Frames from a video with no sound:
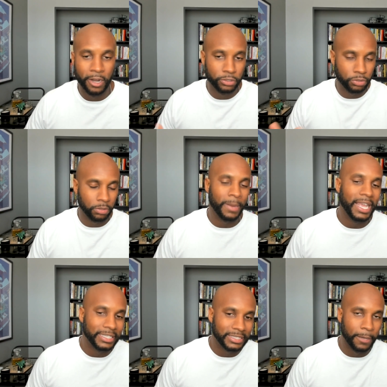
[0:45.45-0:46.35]
So in my
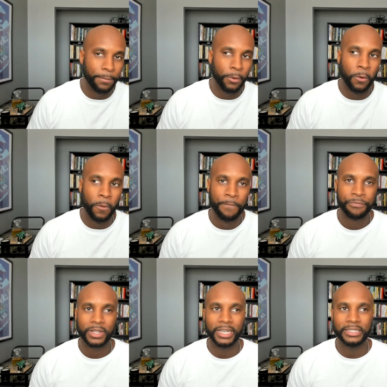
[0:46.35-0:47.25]
example,
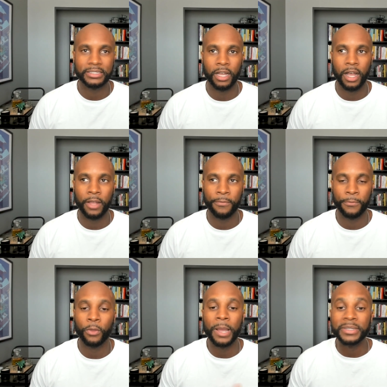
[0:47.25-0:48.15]
let's uh, for the
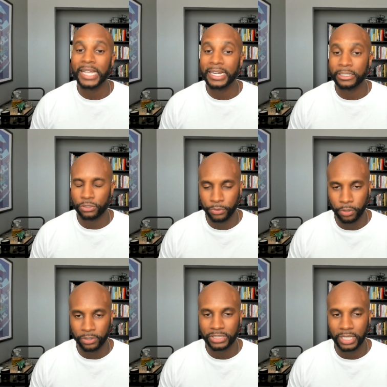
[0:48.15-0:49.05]
web design and studio
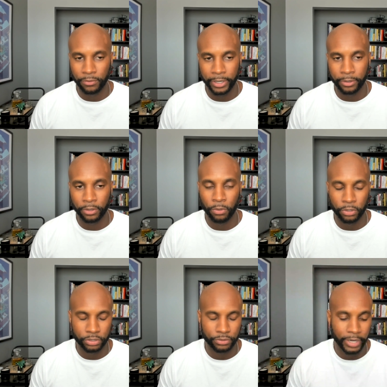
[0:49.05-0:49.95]
accelerator
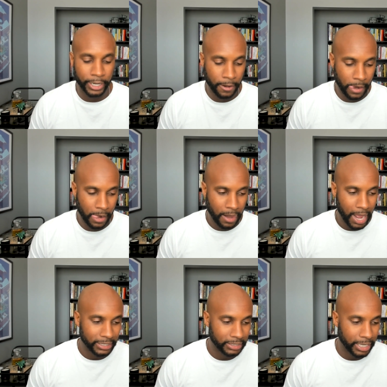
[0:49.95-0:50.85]
course, right? I
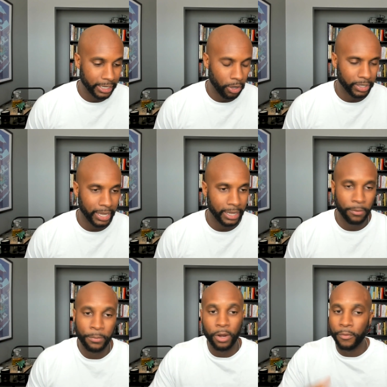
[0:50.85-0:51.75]
said, okay,
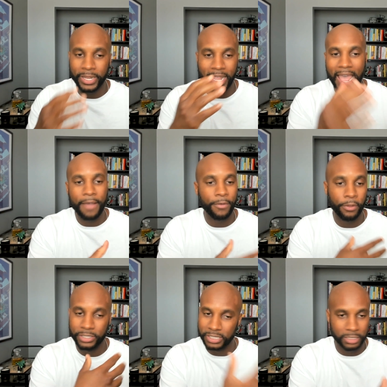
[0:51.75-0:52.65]
we already have all
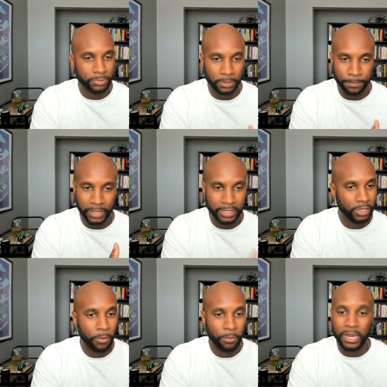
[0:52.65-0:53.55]
these systems in place.
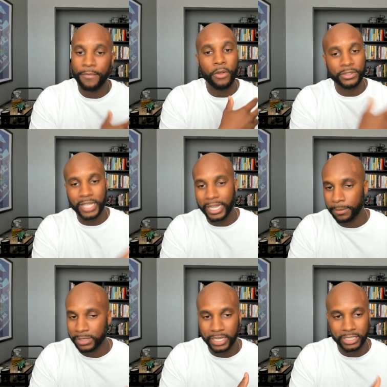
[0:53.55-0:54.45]
We have all the
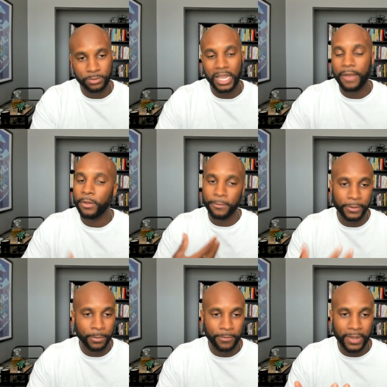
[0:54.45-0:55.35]
documentation. We have all the
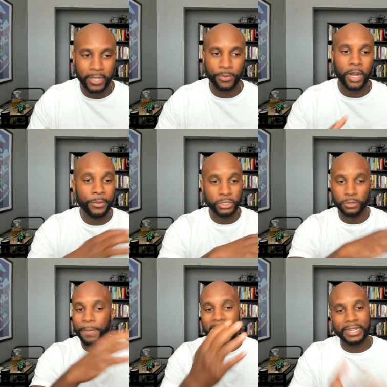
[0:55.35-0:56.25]
Figma files. Why don't we just
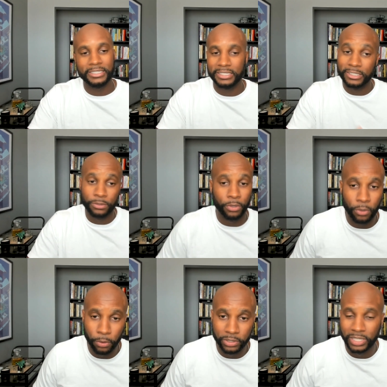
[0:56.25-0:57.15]
package this into a
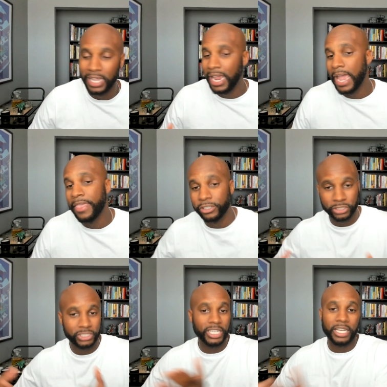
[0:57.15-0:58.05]
course and then
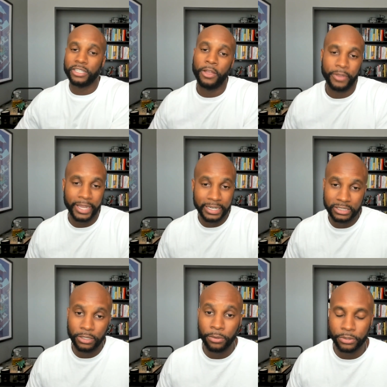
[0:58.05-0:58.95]
just sell it to other agency
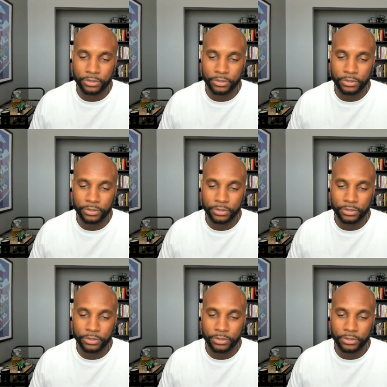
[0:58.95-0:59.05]
owners.